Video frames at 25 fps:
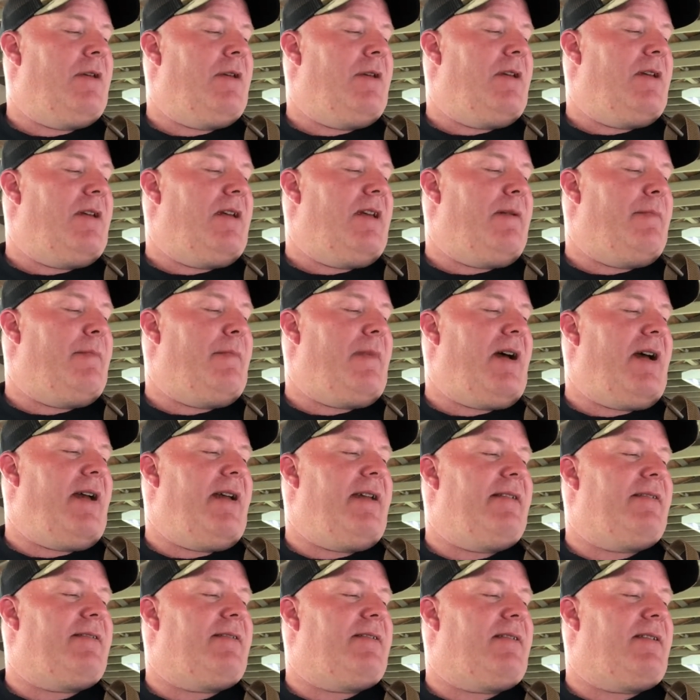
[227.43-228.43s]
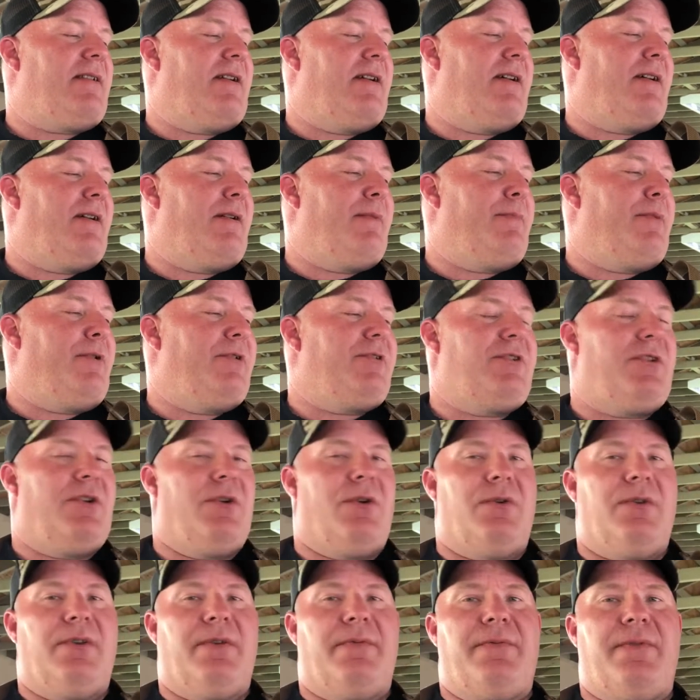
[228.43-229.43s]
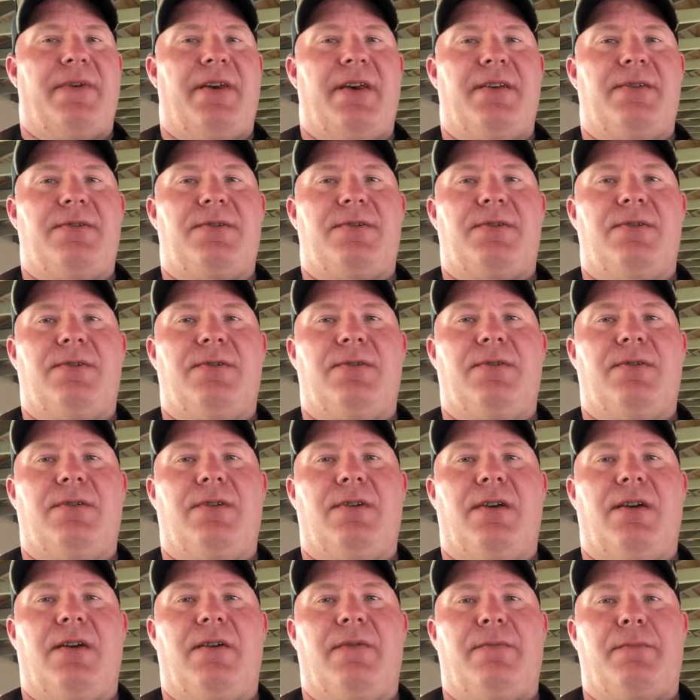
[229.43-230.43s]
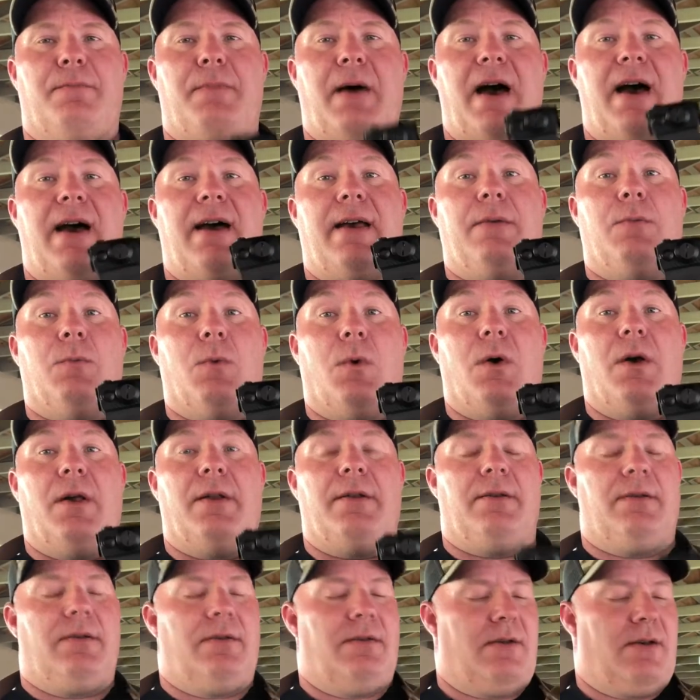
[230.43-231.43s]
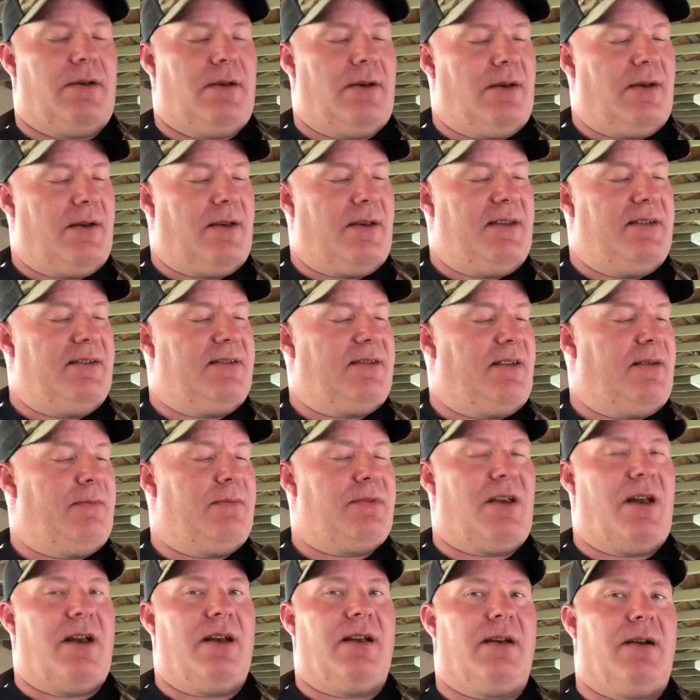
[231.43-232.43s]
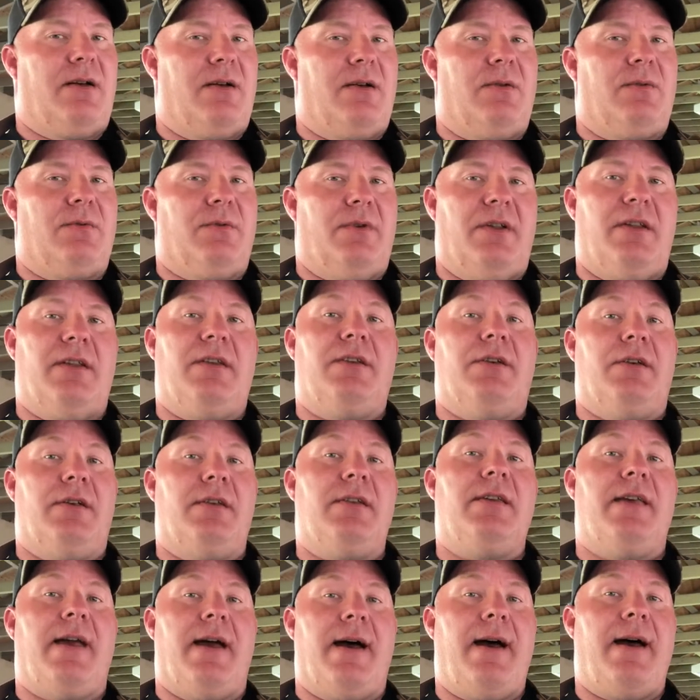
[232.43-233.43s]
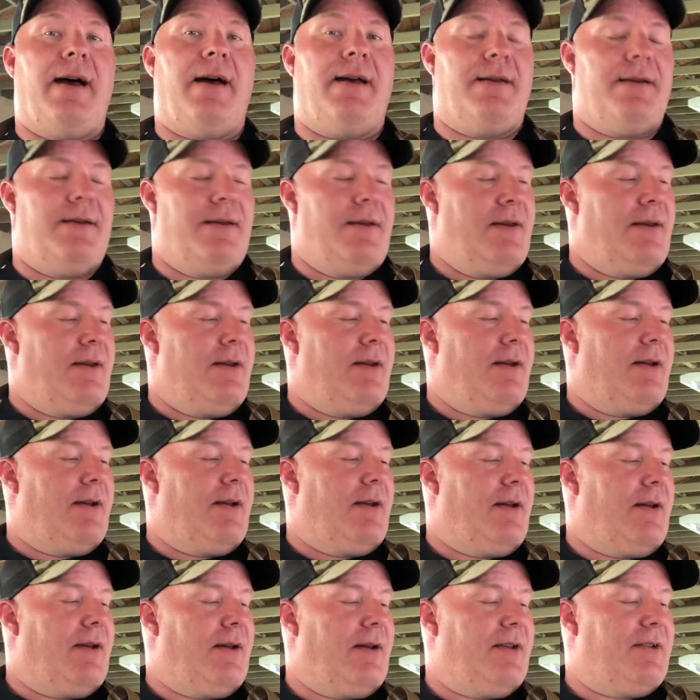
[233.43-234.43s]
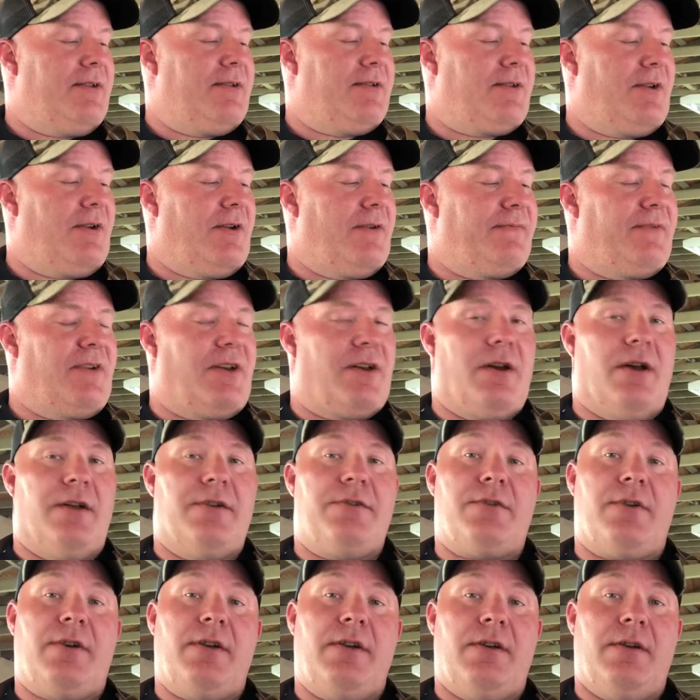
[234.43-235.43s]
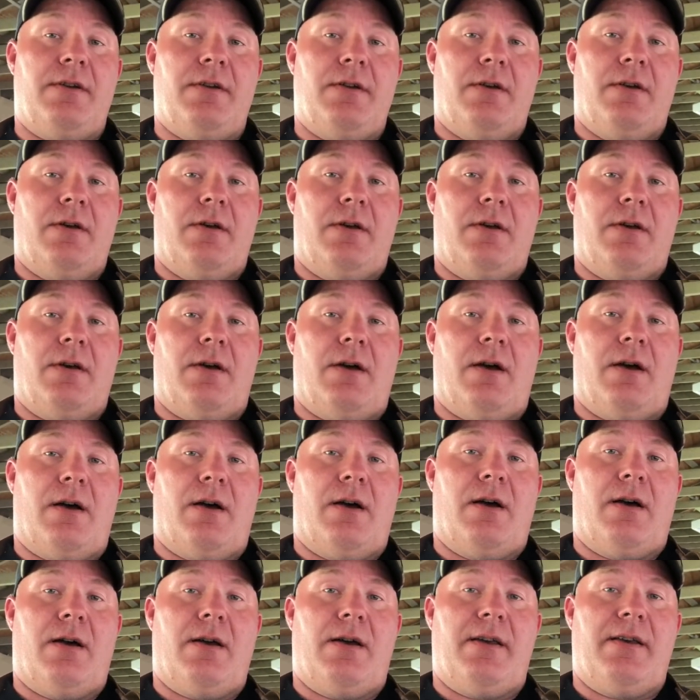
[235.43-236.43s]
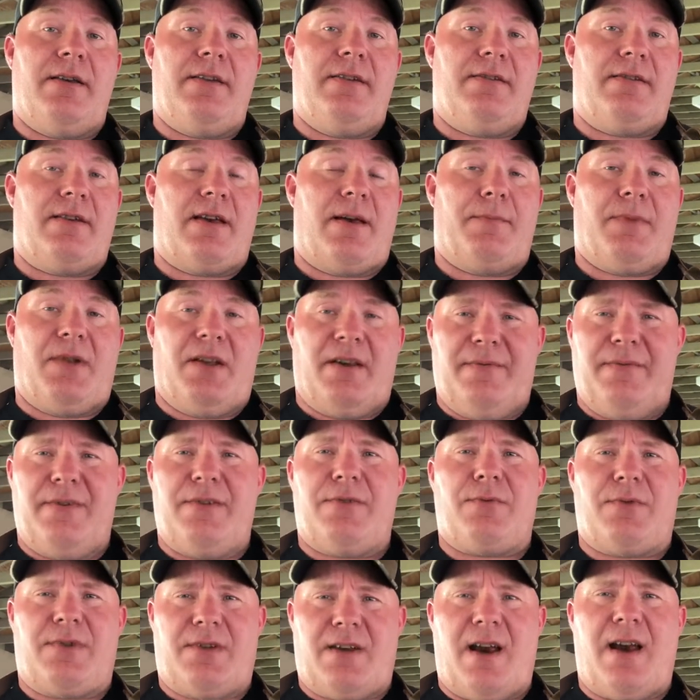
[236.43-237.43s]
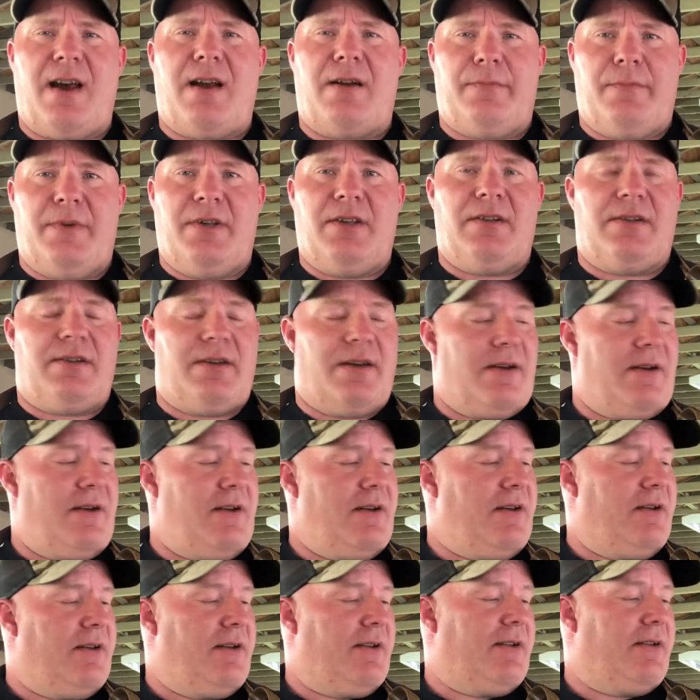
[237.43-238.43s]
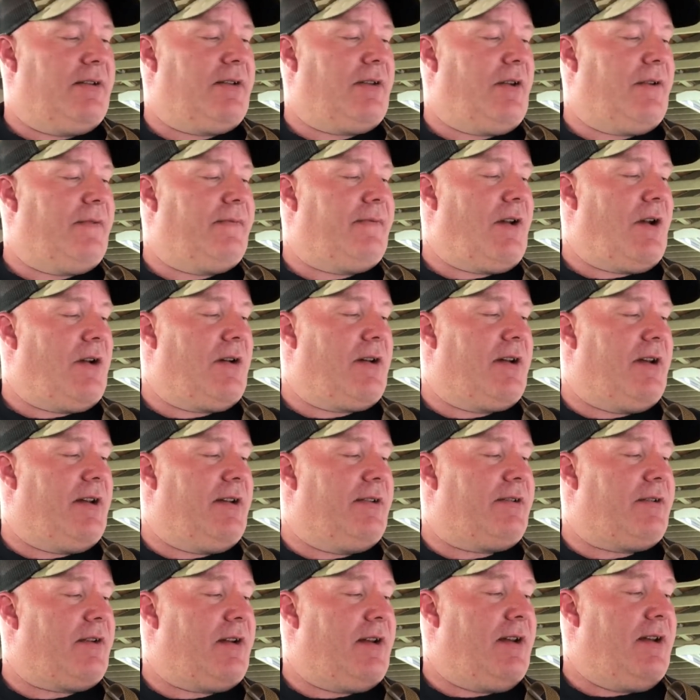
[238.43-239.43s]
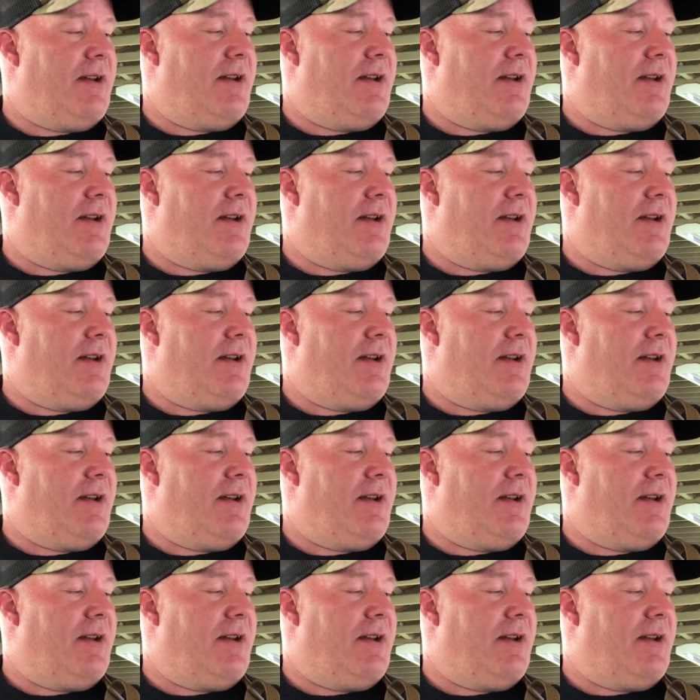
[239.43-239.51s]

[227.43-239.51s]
It might put you on the fence of buying one. He seems like a really good guy. He served the country. I believe he's retired military. He served our country.